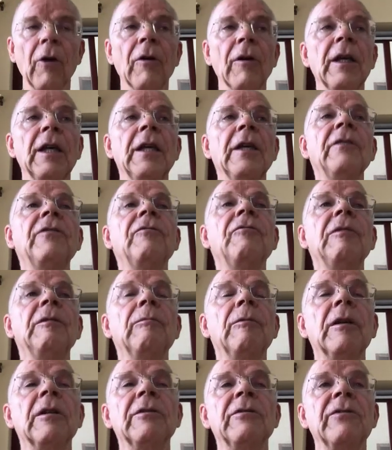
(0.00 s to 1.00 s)
No,
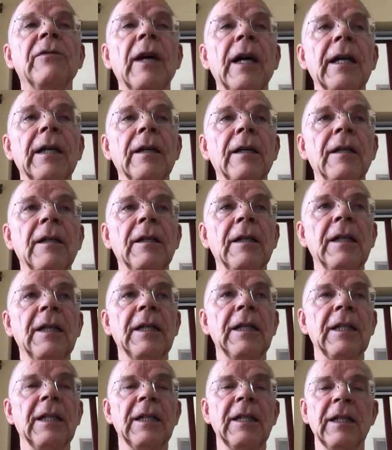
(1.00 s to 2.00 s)
if we want fire,
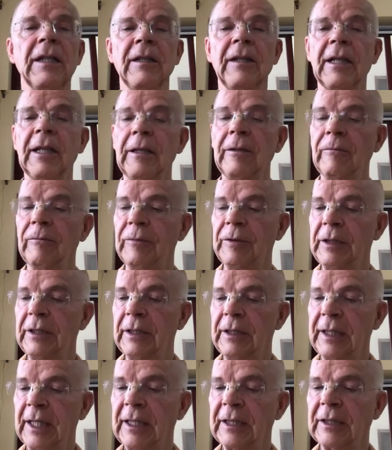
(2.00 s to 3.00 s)
then
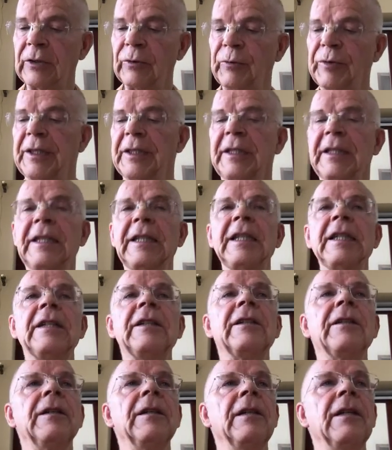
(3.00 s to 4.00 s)
we
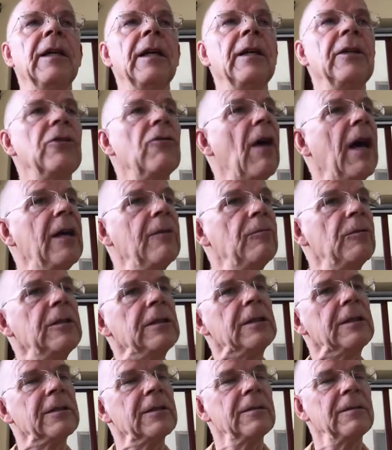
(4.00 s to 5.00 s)
need dry
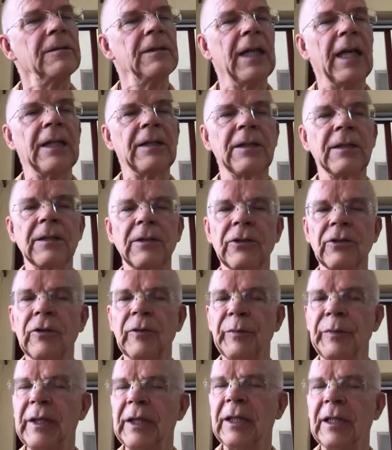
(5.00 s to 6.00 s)
wood. That
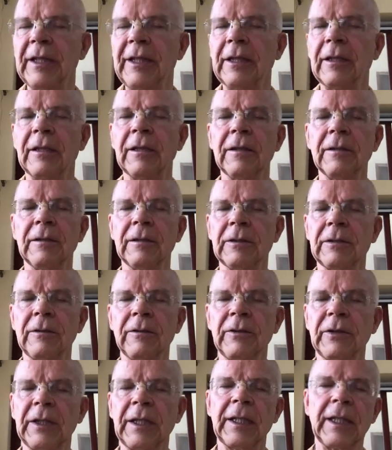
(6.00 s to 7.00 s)
should be clear,
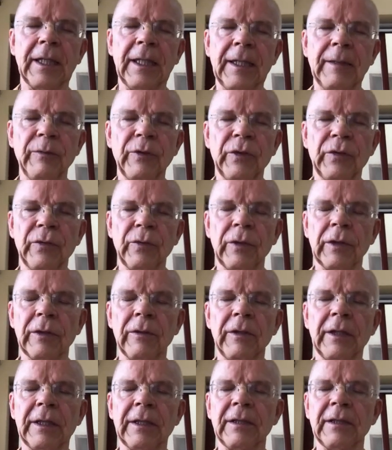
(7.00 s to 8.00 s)
¿no? Si queremos
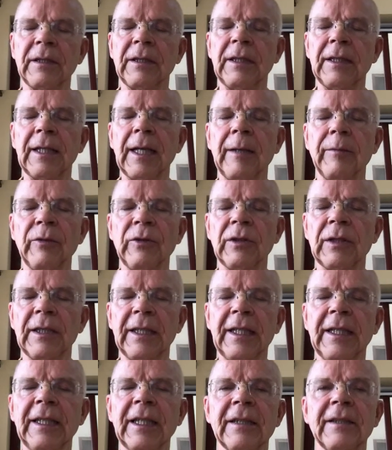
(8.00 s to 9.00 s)
fuego,
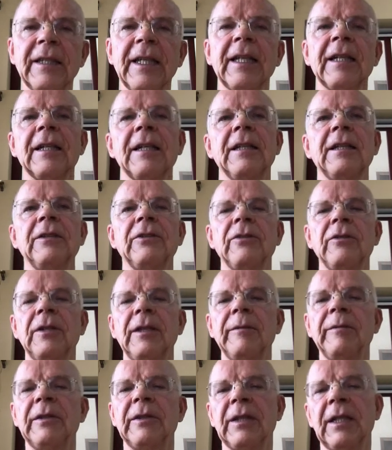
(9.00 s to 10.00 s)
necesitamos leña seca.
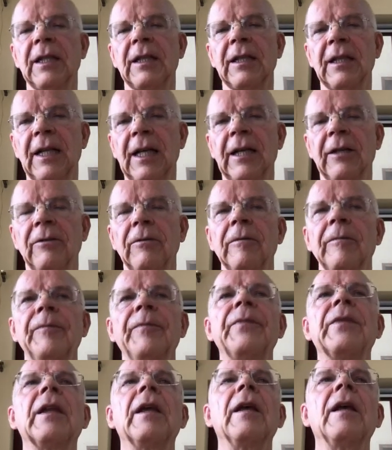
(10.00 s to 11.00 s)
Eso debe ser
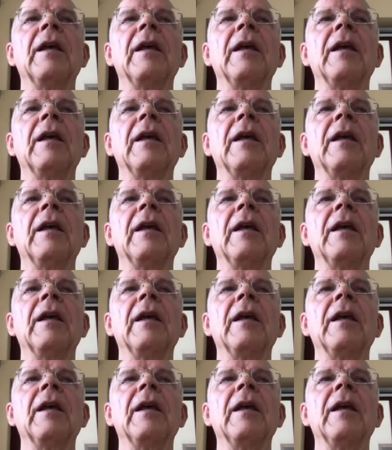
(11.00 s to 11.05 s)
claro.